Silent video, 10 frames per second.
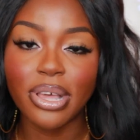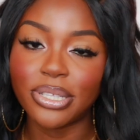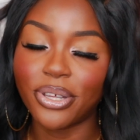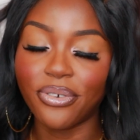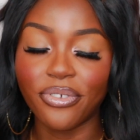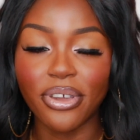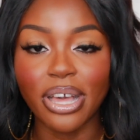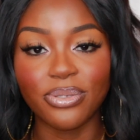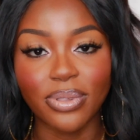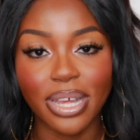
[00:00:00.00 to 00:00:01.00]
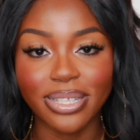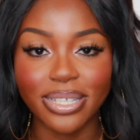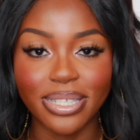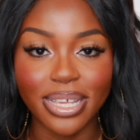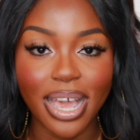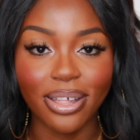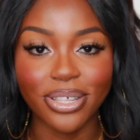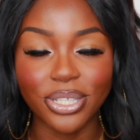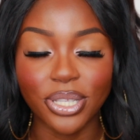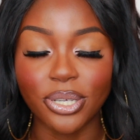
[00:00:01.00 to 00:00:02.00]
So if you guys would like to see how
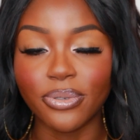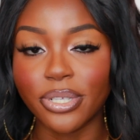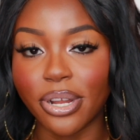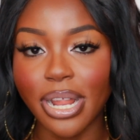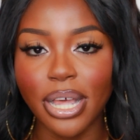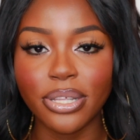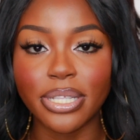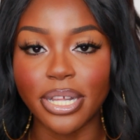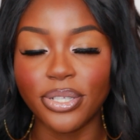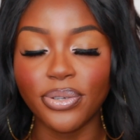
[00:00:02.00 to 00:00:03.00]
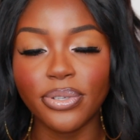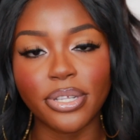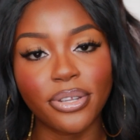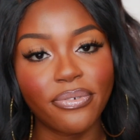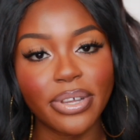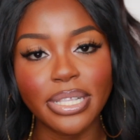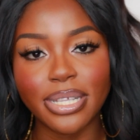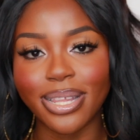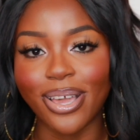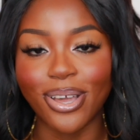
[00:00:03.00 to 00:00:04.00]
this look will turn out, stay tuned and don't forget
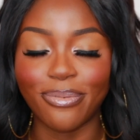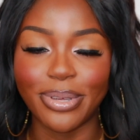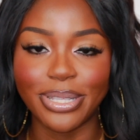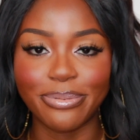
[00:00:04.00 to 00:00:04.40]
to like, comment, and